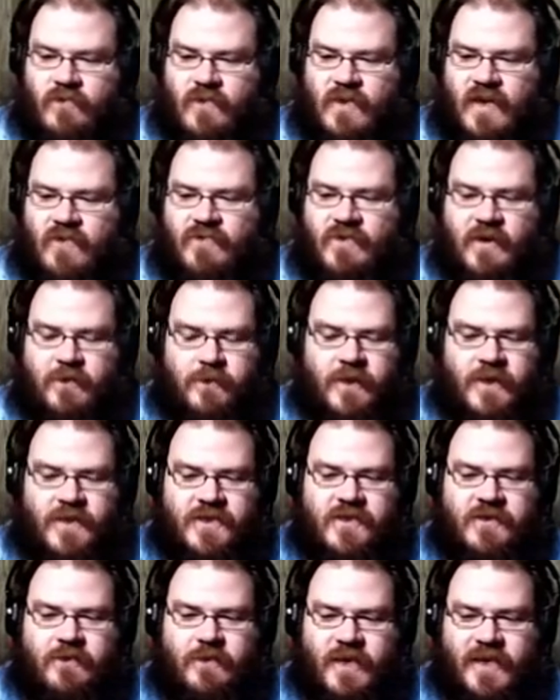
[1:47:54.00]
Their pretzel
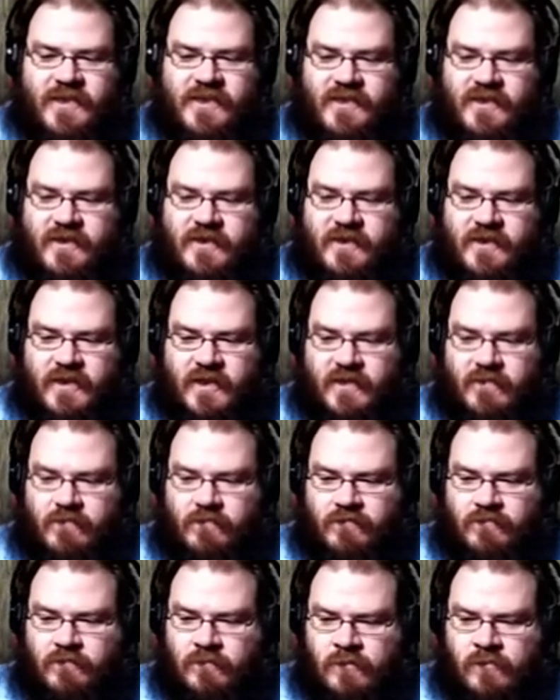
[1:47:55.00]
bites are good.
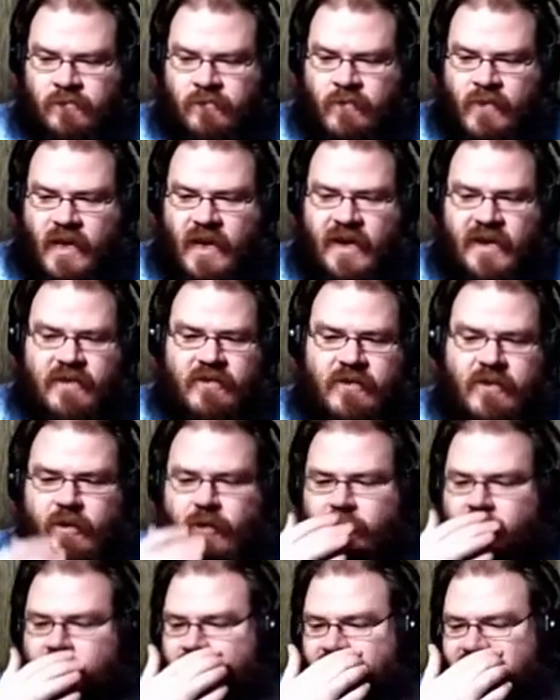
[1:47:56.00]
I don't know if
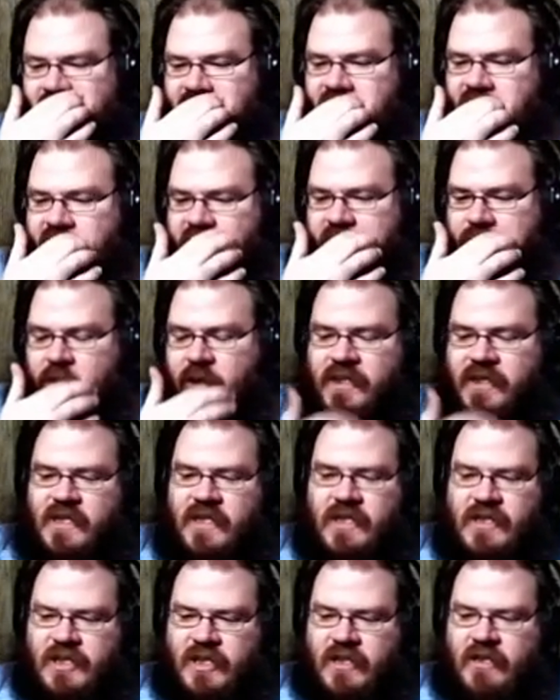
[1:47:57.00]
I've eaten the spicy
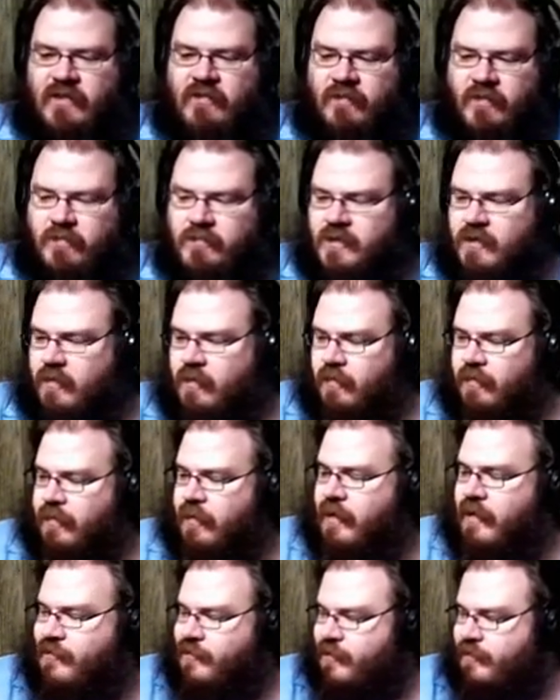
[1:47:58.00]
chicken from
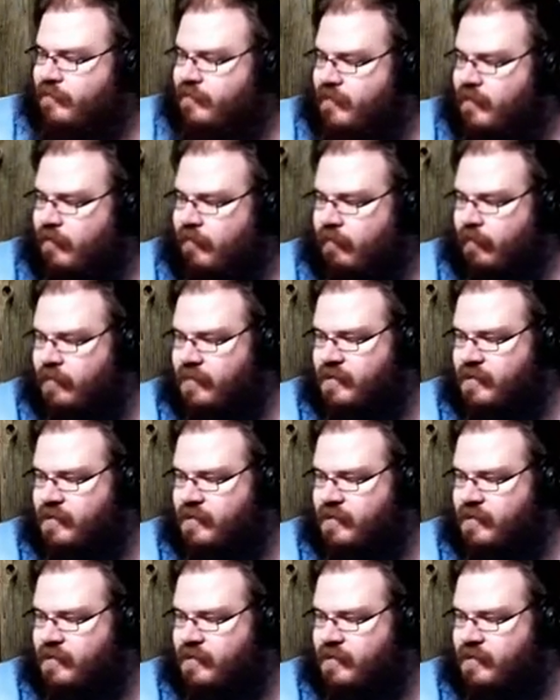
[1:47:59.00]
Culver's.